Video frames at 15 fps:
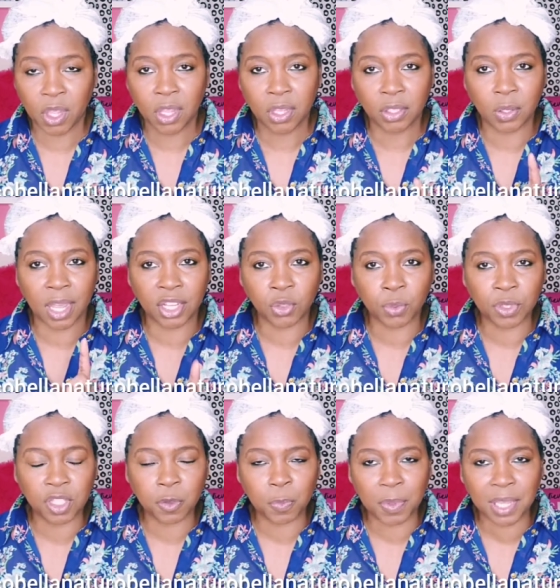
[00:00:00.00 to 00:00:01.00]
So as we're
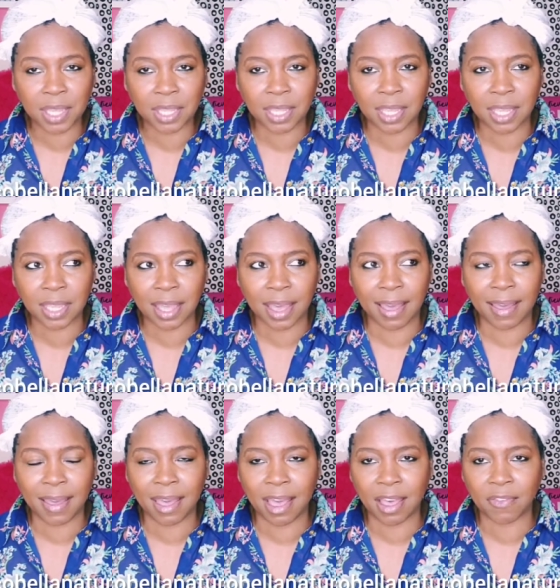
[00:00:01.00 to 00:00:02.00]
speaking, I
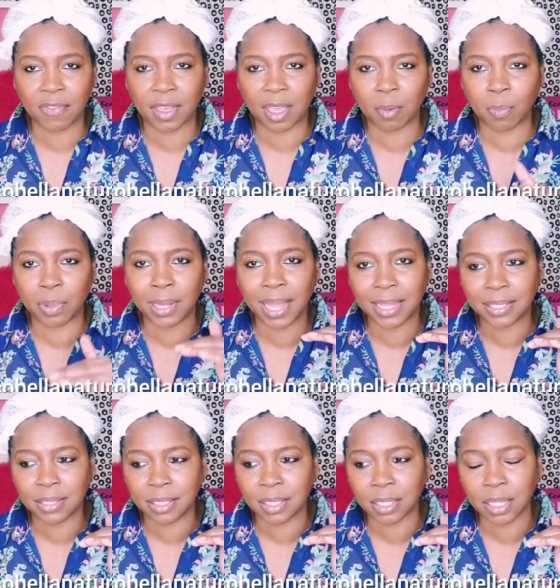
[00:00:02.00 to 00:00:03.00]
have a
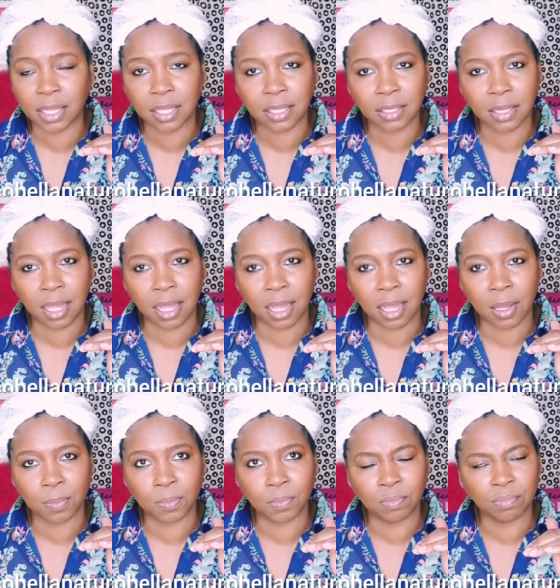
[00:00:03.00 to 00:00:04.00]
plastic
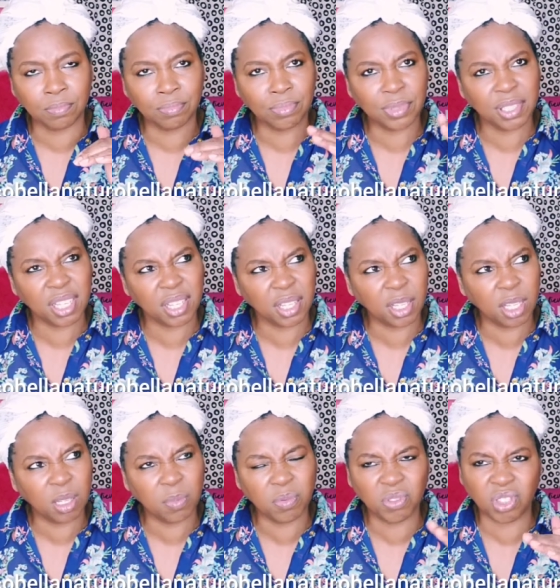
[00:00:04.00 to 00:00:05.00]

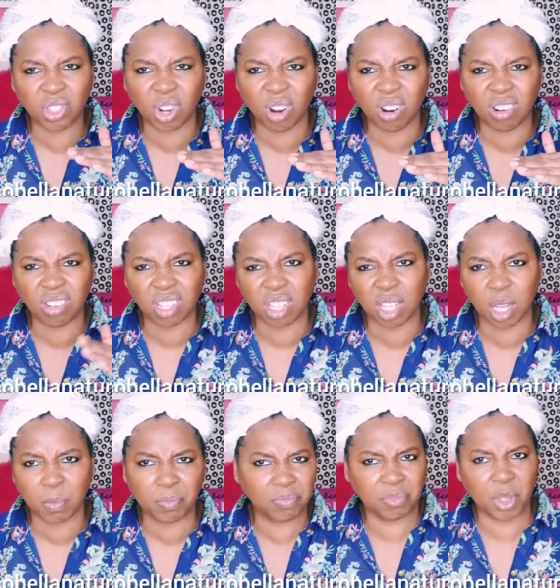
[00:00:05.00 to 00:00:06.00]
tub, jar,
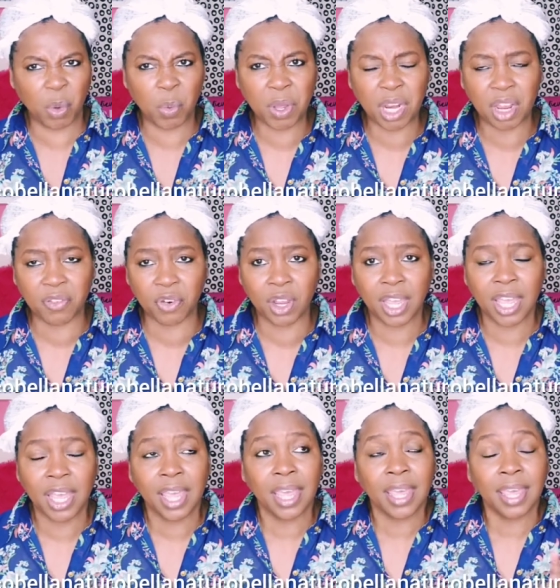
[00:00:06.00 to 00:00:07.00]
cup, whatever,
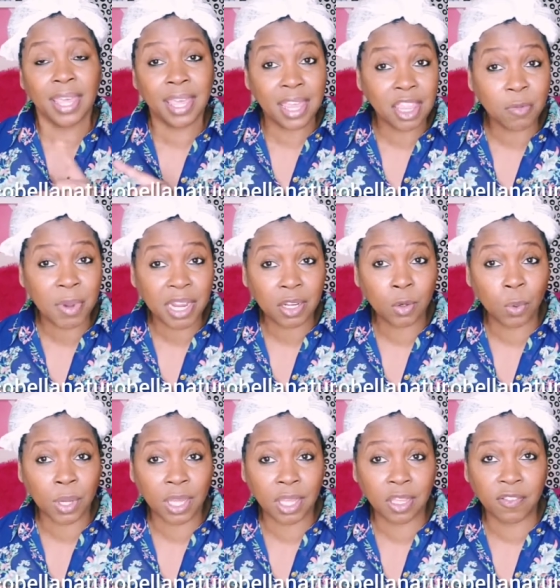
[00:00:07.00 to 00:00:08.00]
in the
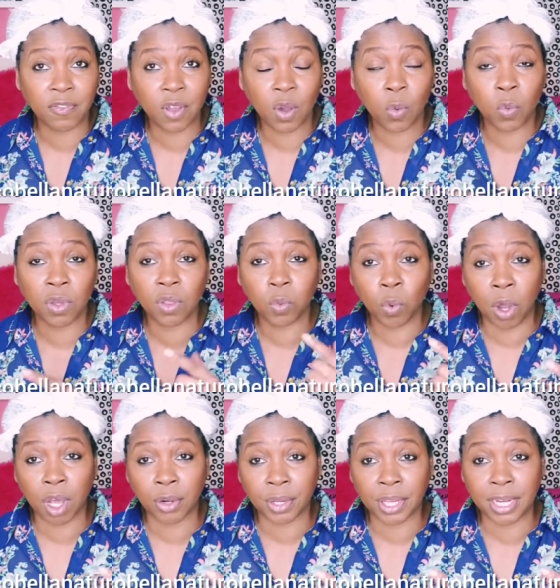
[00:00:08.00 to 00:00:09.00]
microwave with
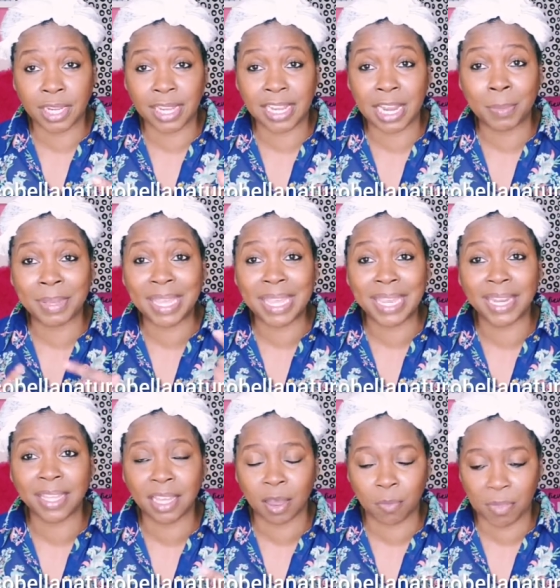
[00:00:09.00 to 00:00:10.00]
water in it, and I'm
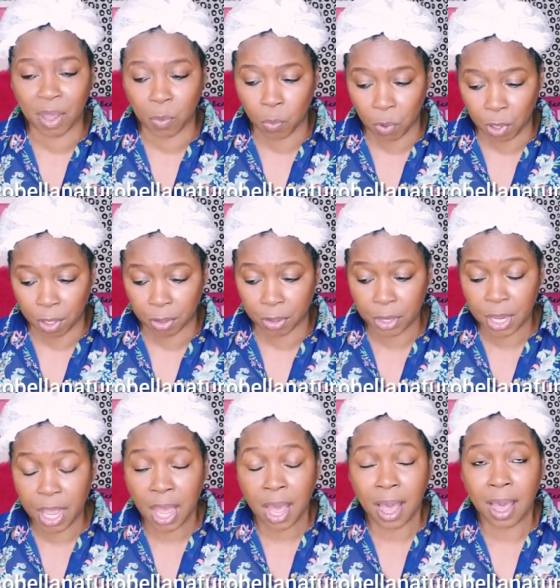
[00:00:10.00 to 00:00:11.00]
heating up my water.
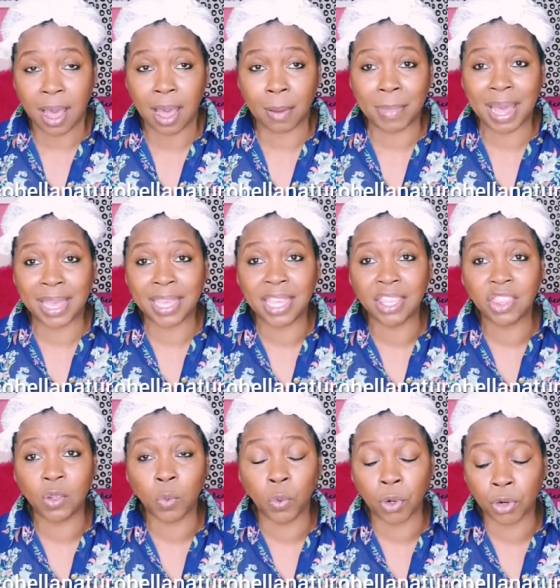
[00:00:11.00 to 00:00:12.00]
I heat
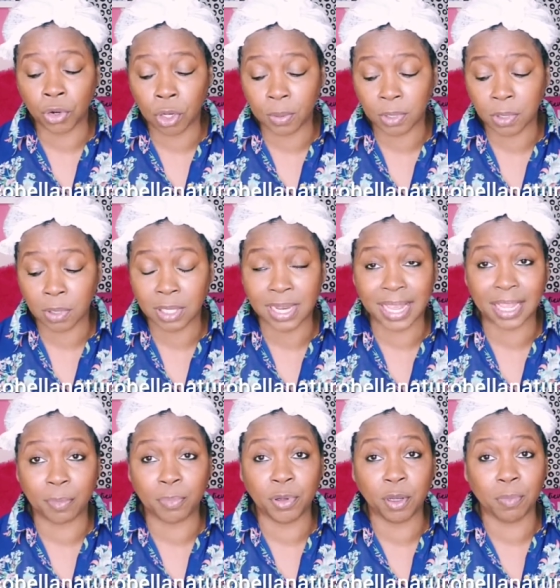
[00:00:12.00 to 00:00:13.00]
the water up so that I
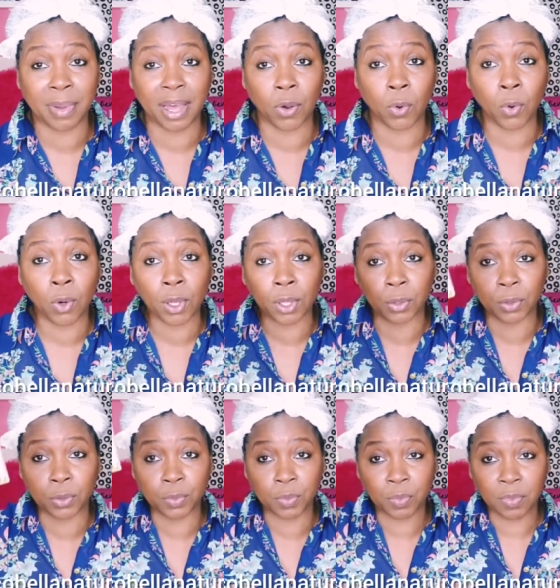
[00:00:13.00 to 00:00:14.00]
can put my
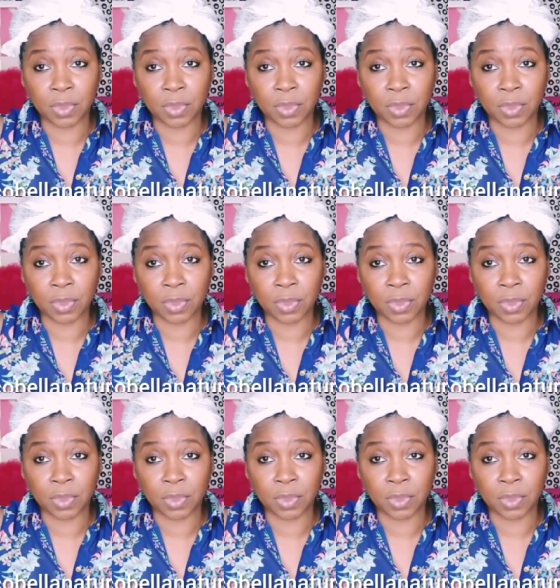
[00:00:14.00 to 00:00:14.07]
oil